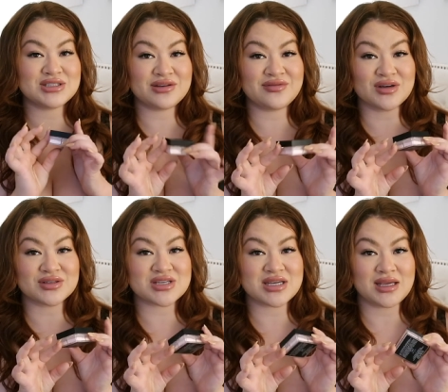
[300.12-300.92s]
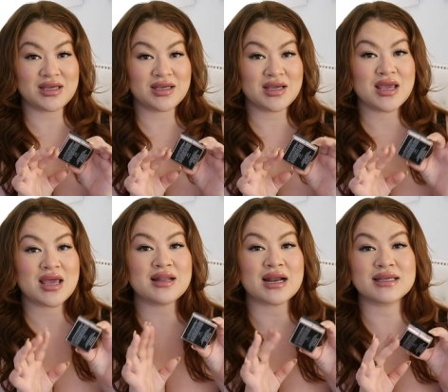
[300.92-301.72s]
Givenchy.
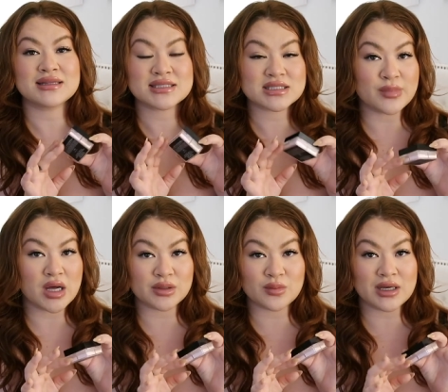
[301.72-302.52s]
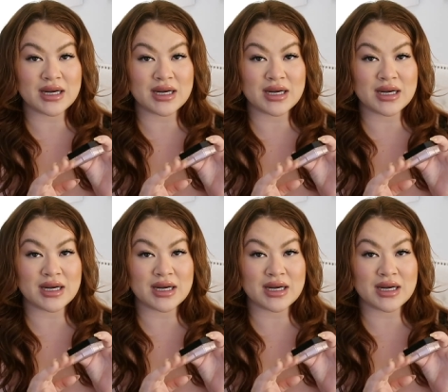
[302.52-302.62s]
And I get the smaller one.